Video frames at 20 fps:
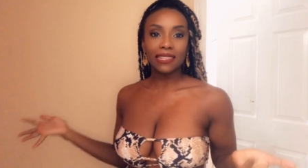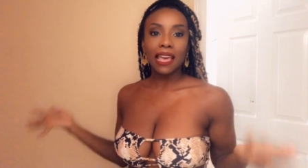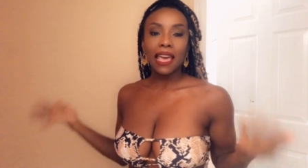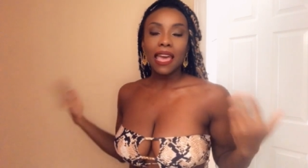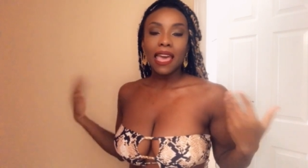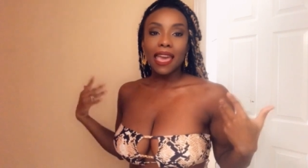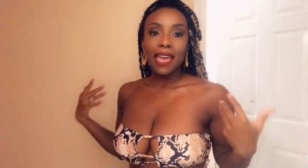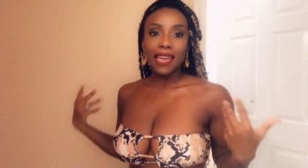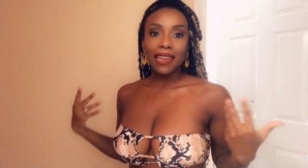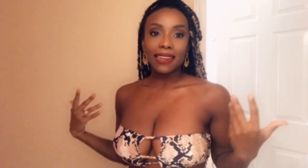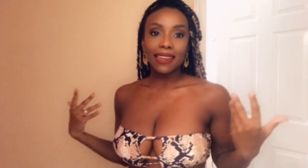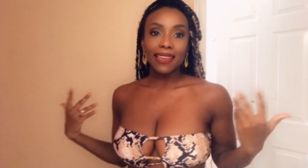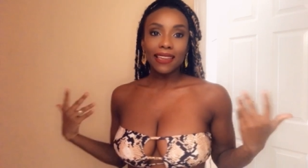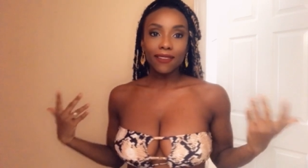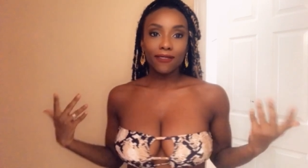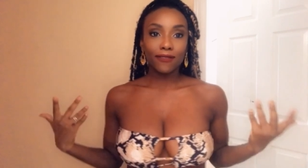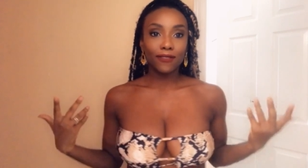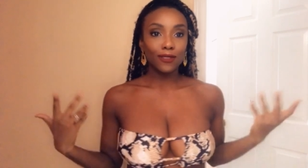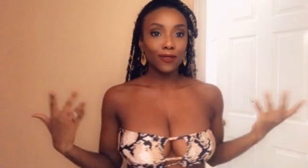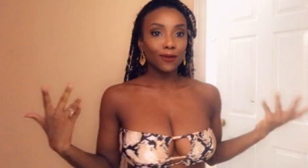And if
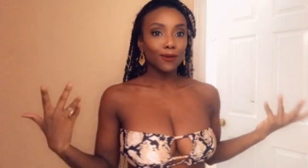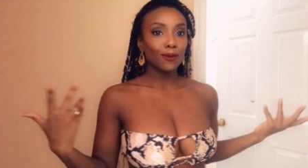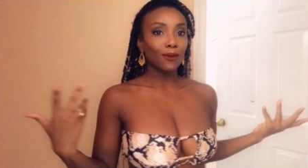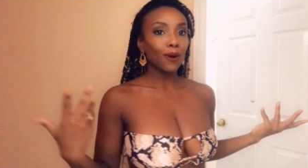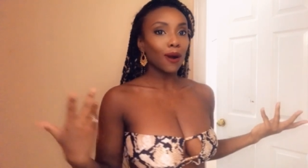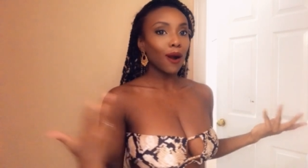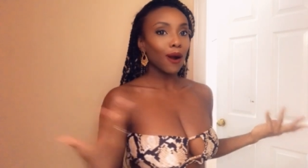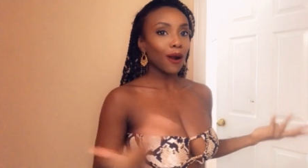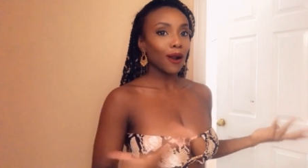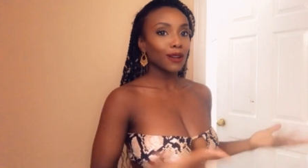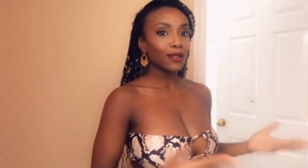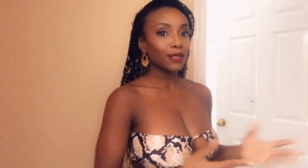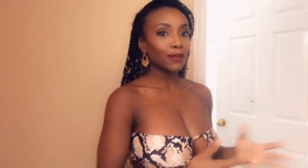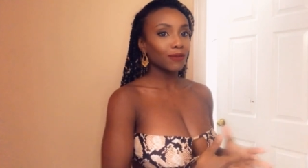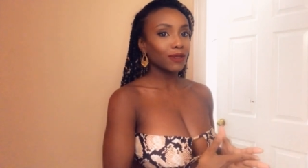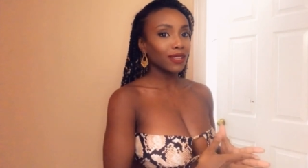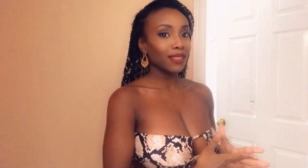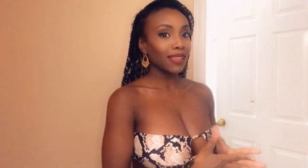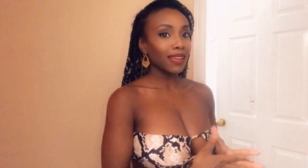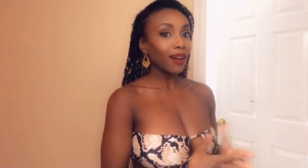you are somebody
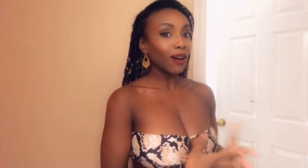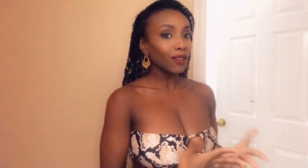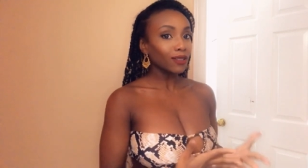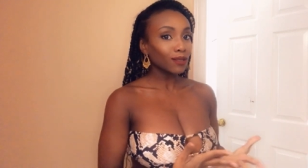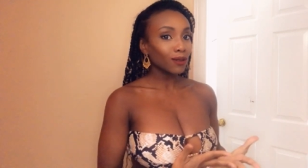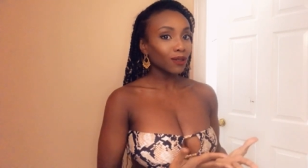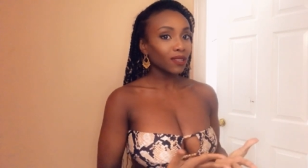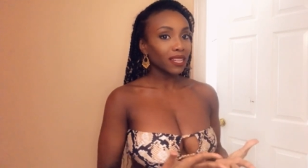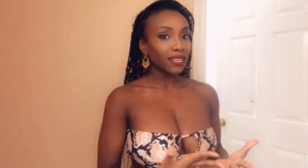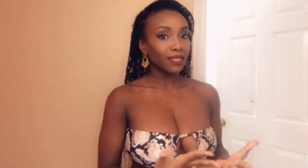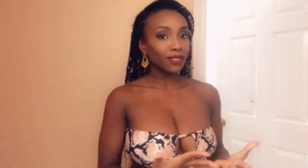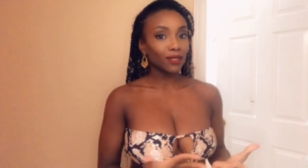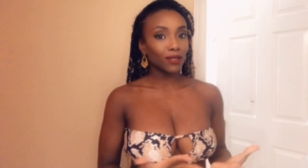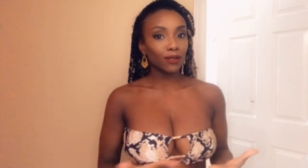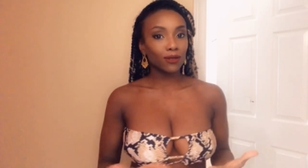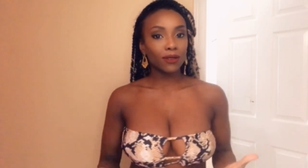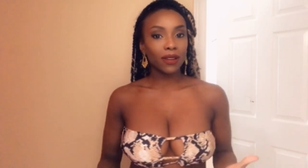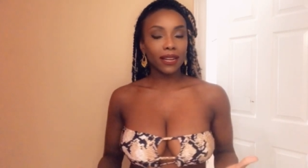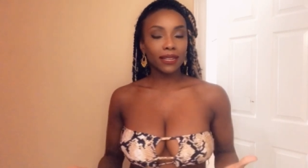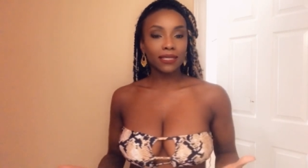that also likes to do
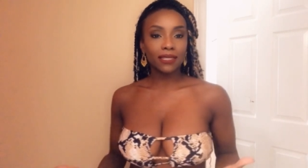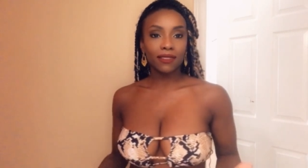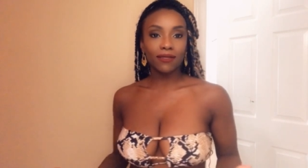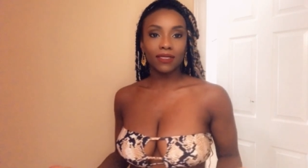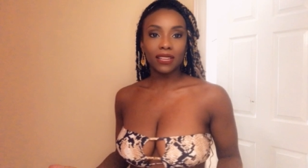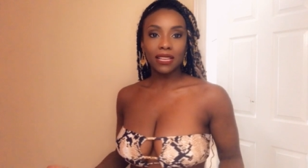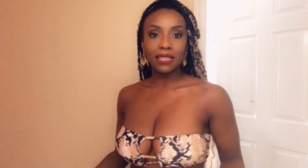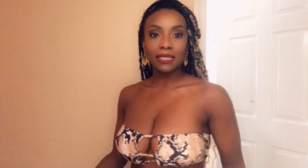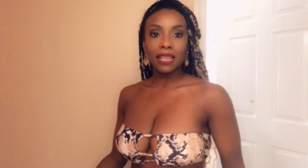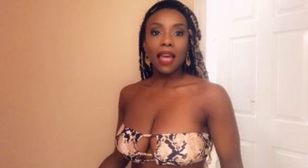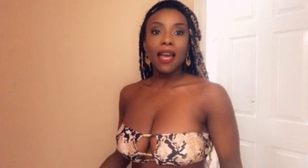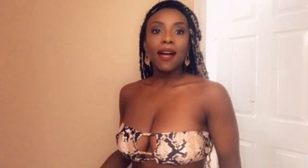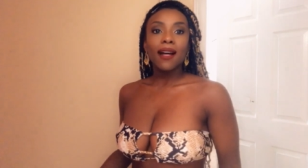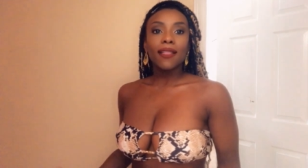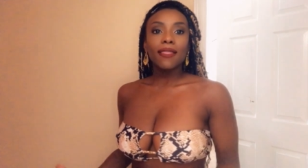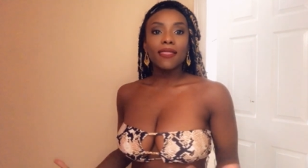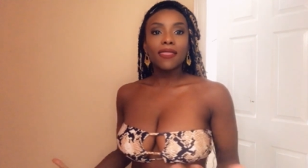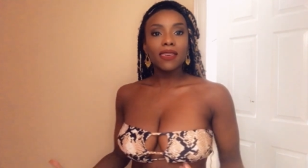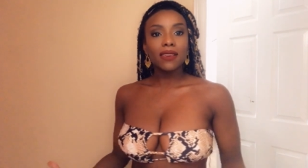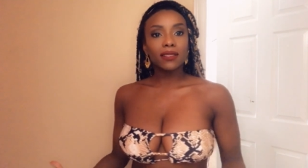activities,
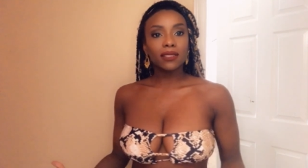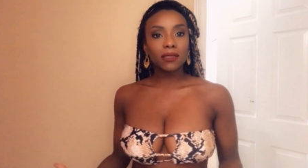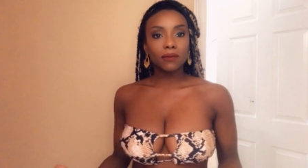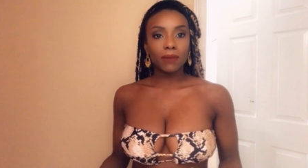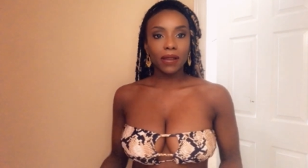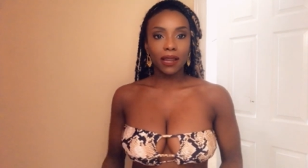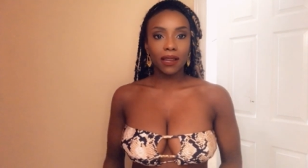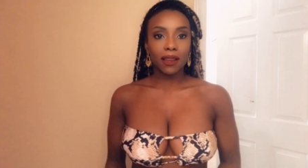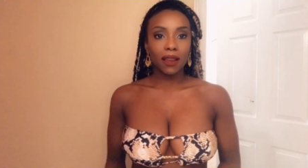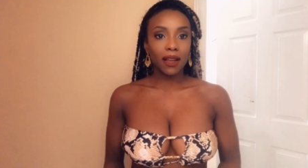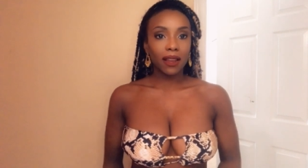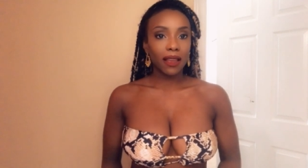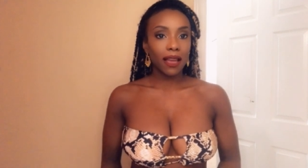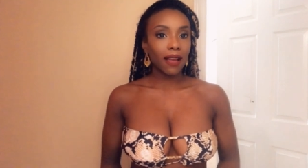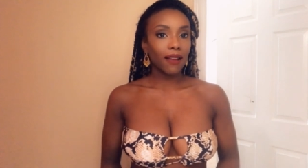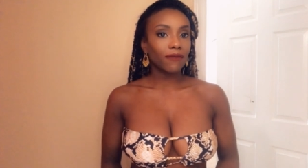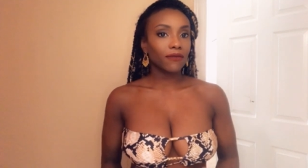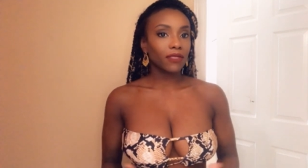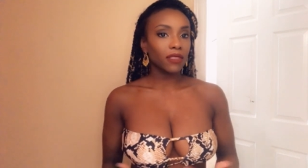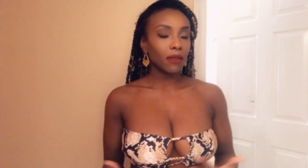this might not
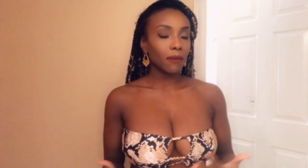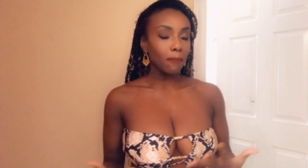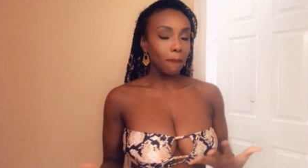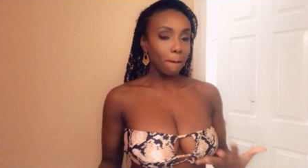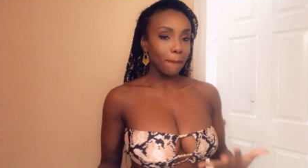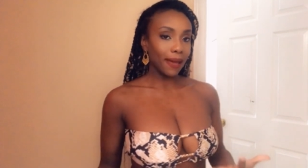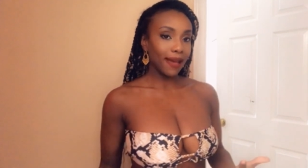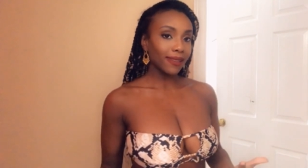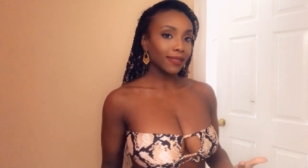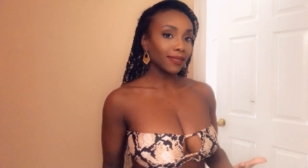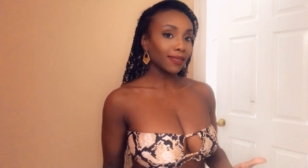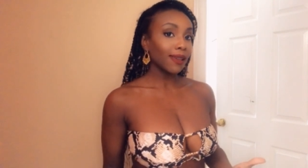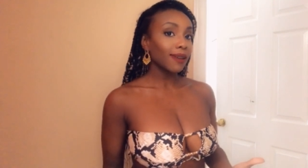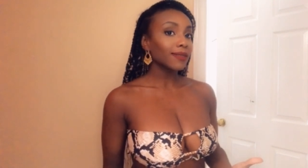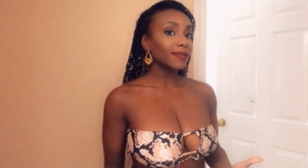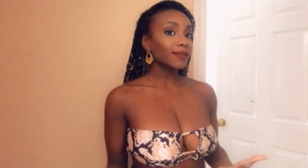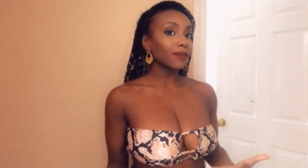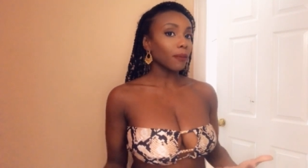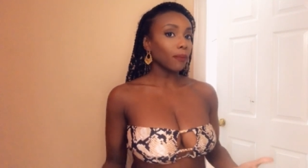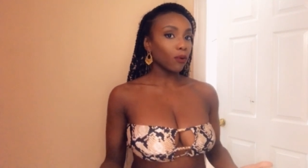have the best
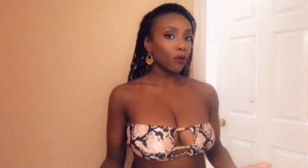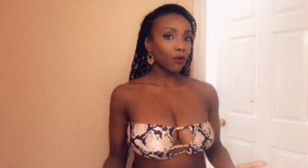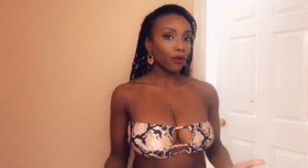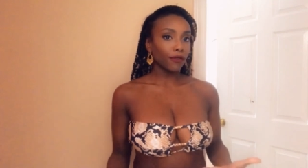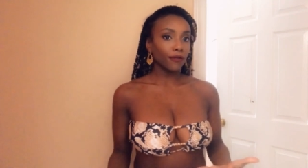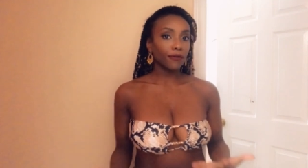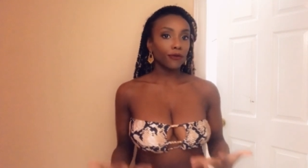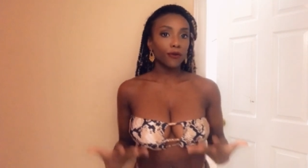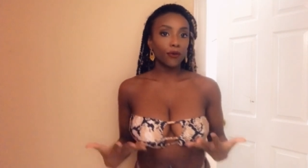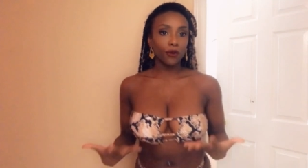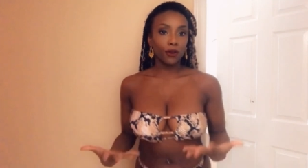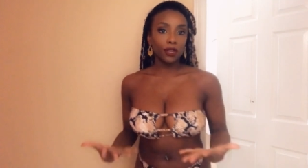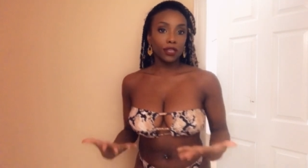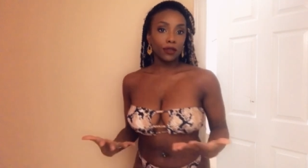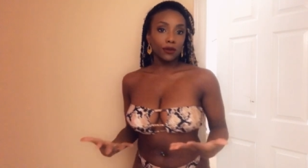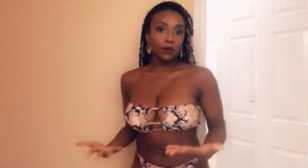support for you.